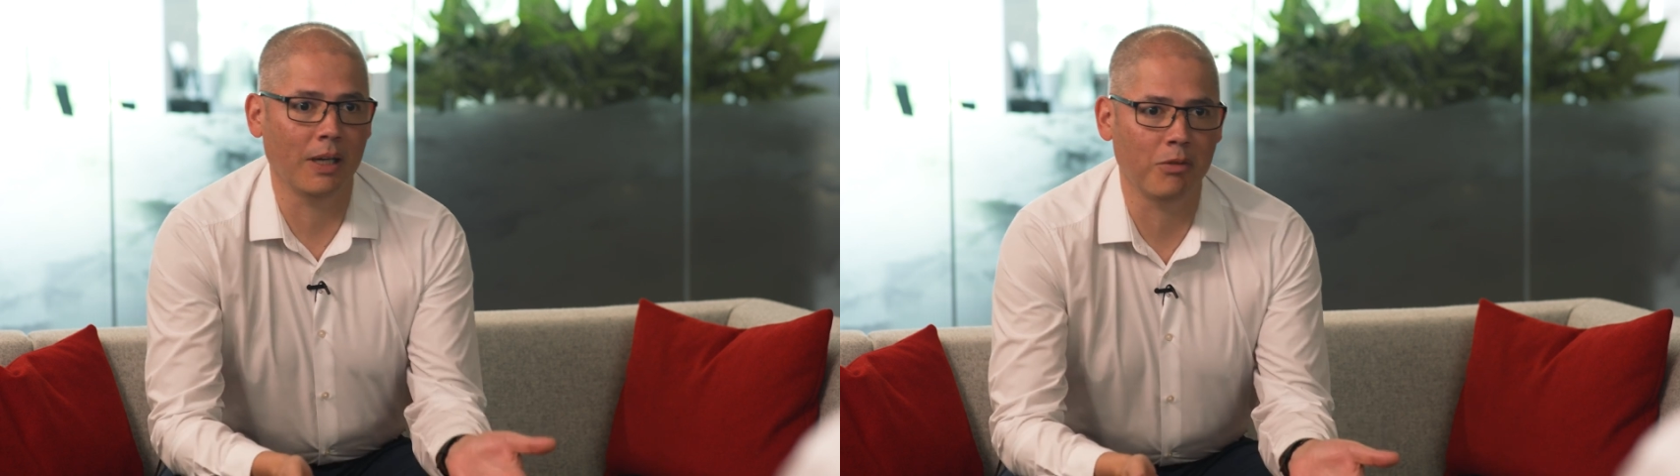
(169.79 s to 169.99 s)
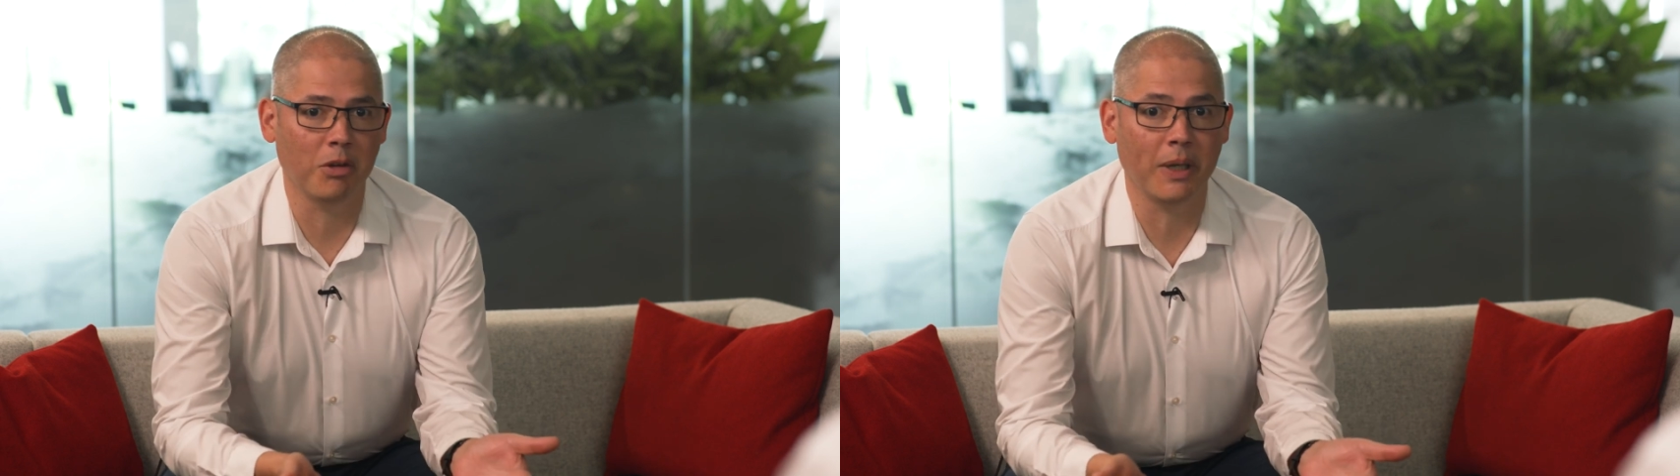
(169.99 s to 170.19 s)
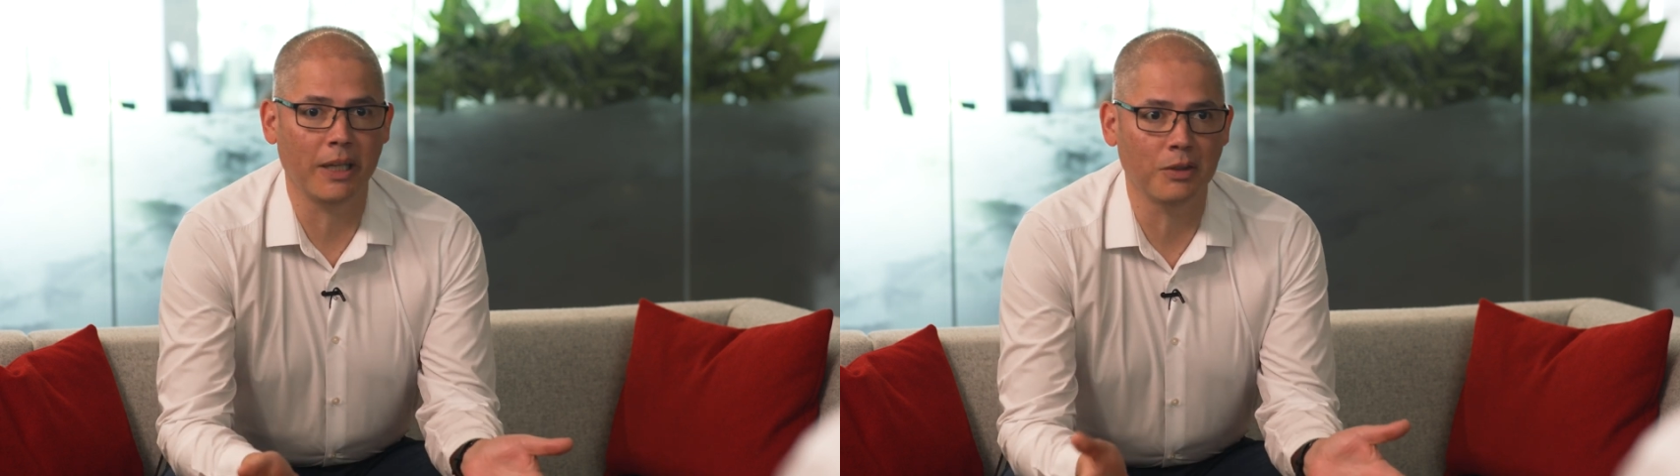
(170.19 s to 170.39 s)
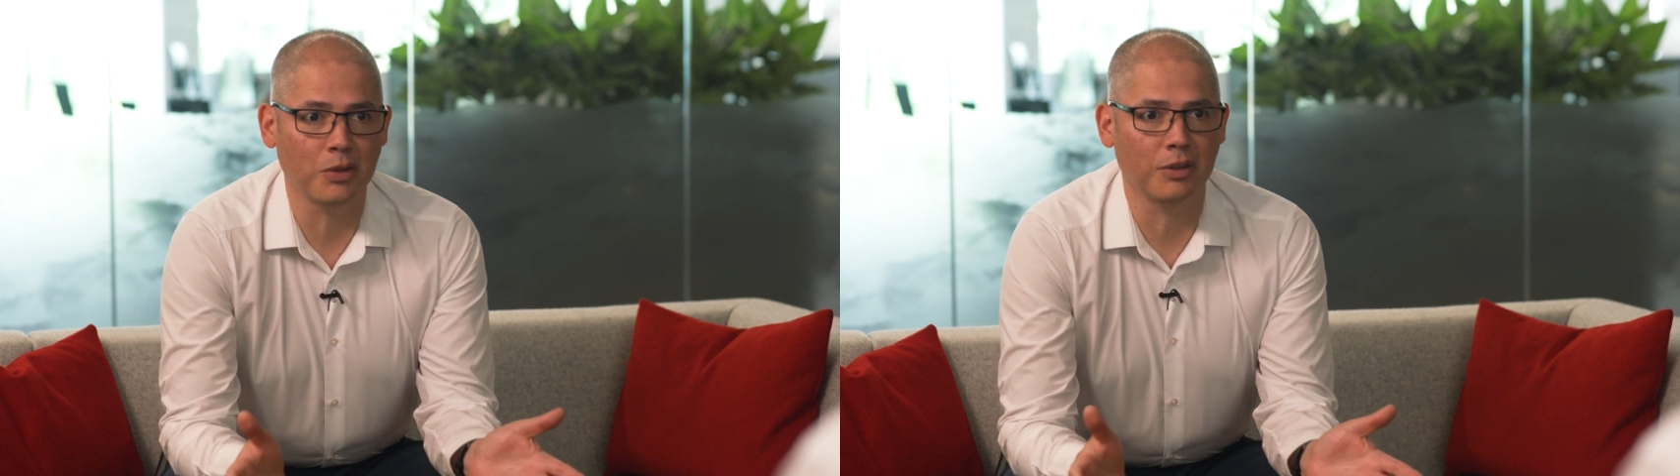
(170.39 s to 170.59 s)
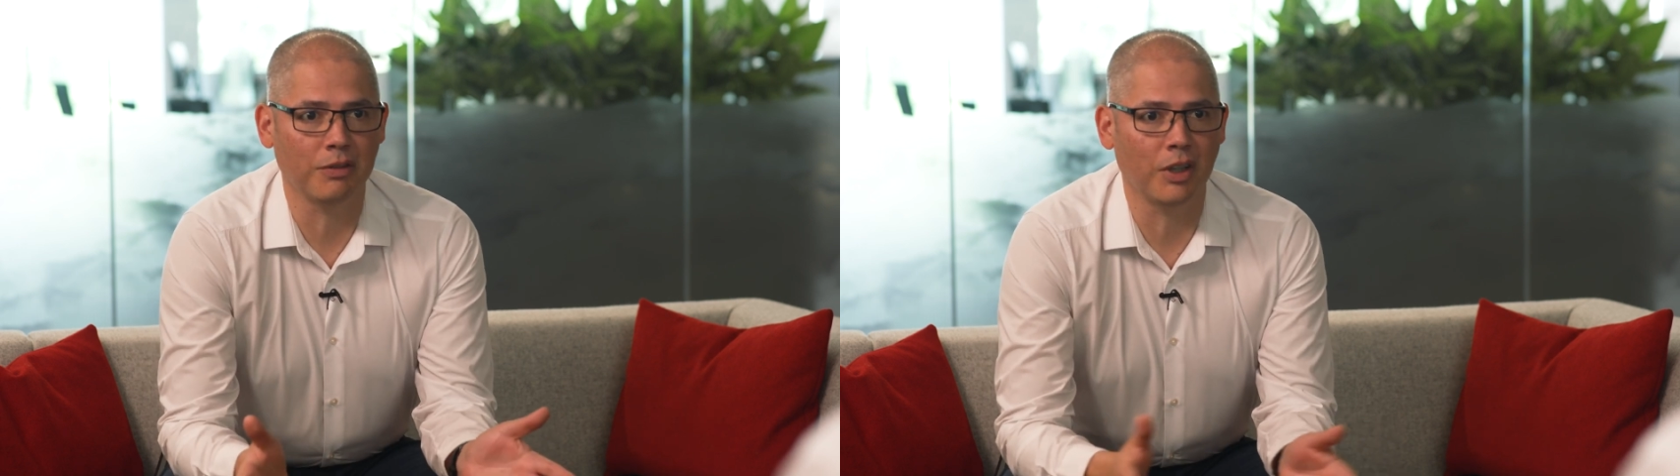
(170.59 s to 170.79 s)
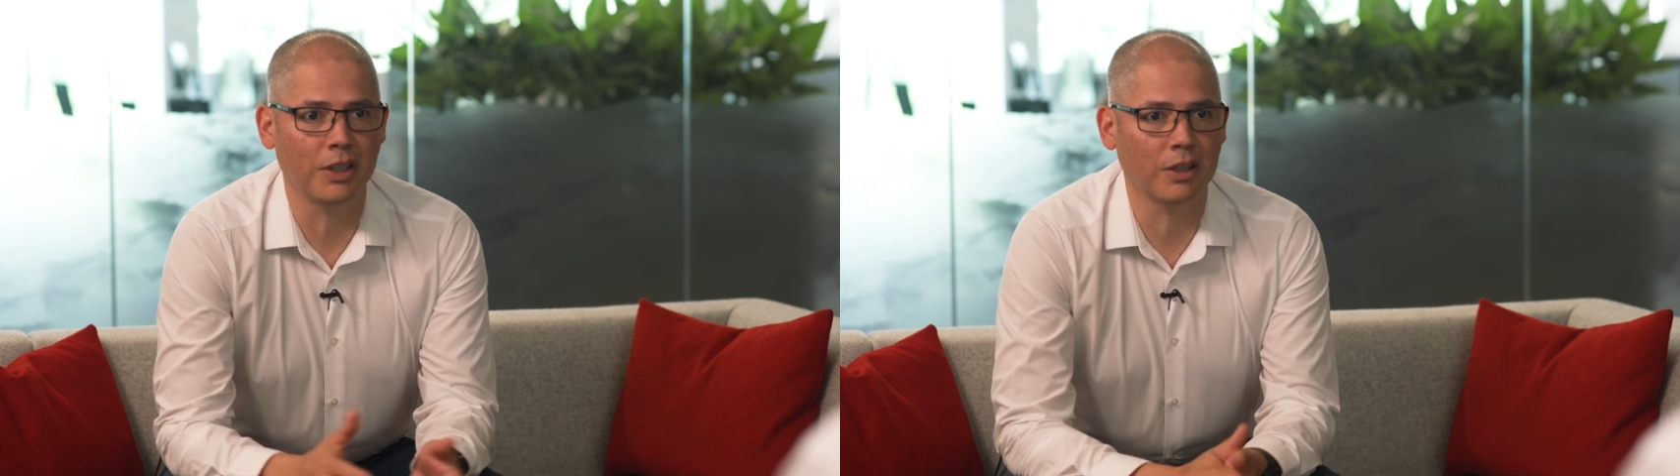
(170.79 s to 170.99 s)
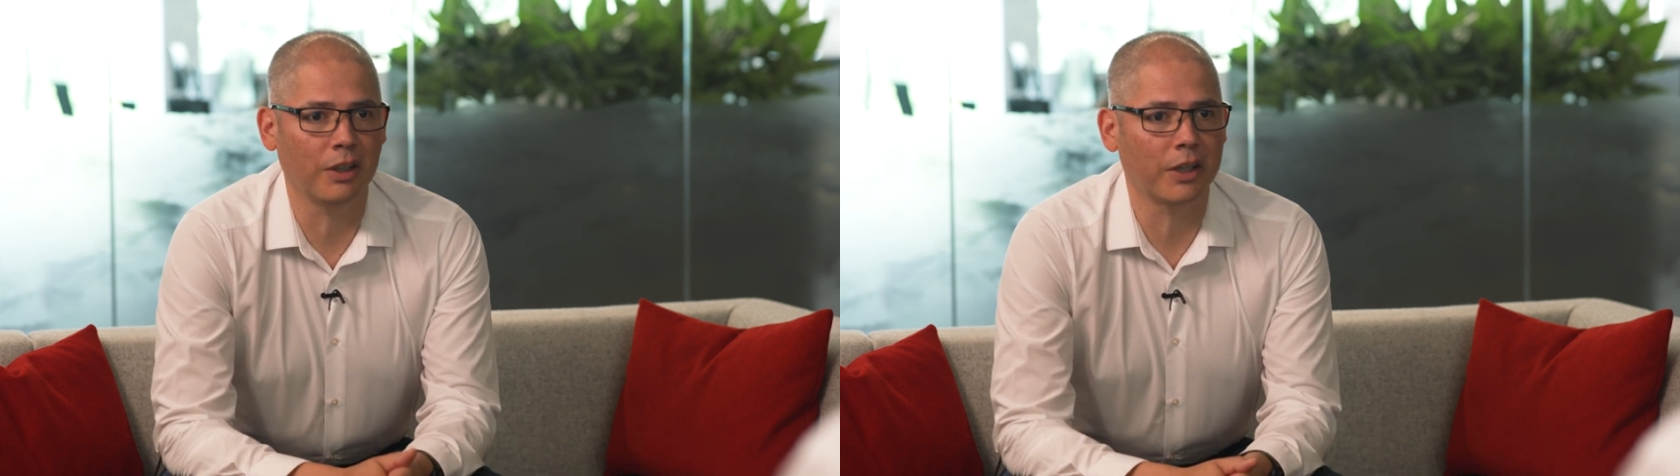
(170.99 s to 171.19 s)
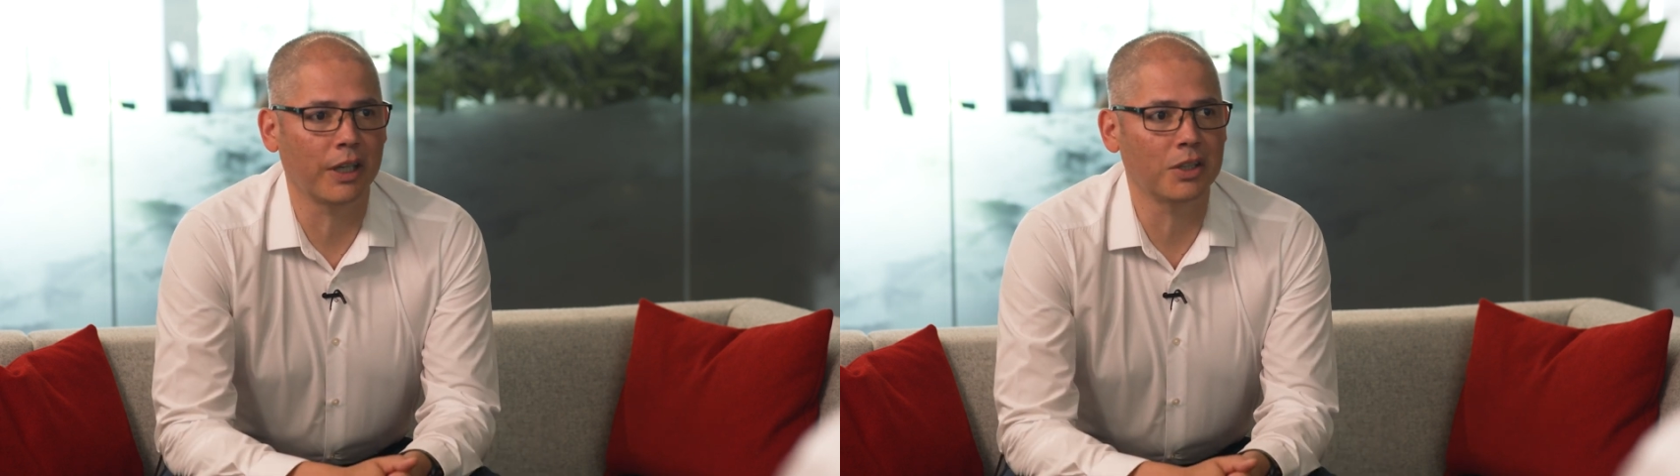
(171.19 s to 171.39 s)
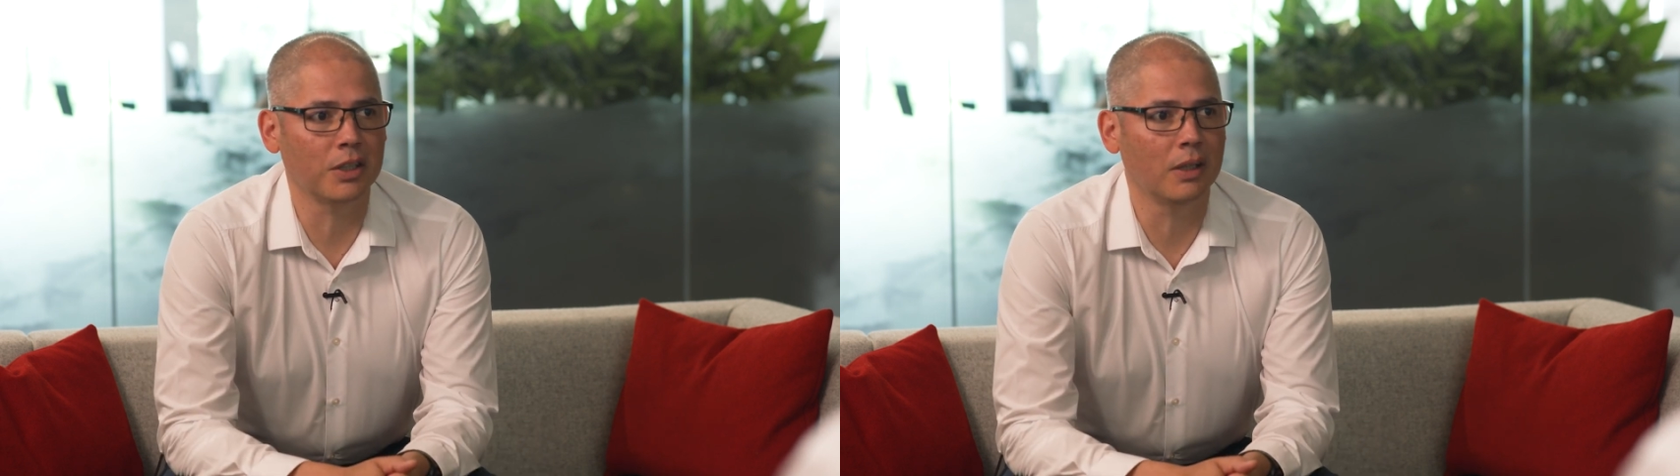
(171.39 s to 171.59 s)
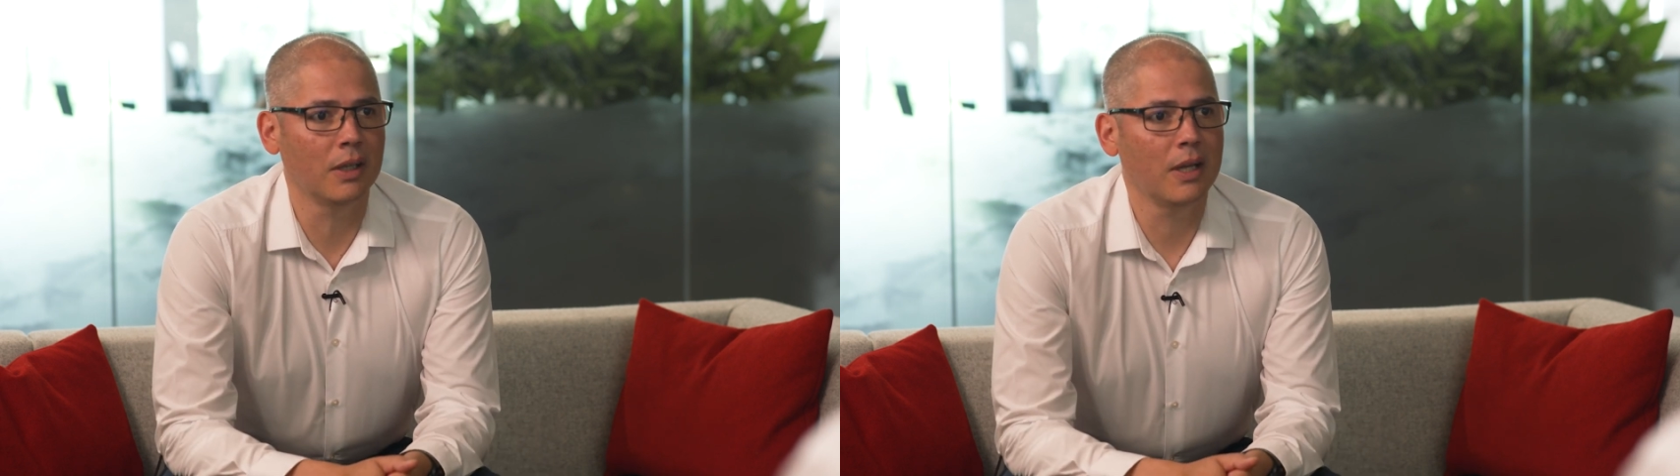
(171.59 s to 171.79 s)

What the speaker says: from any sort of device or location,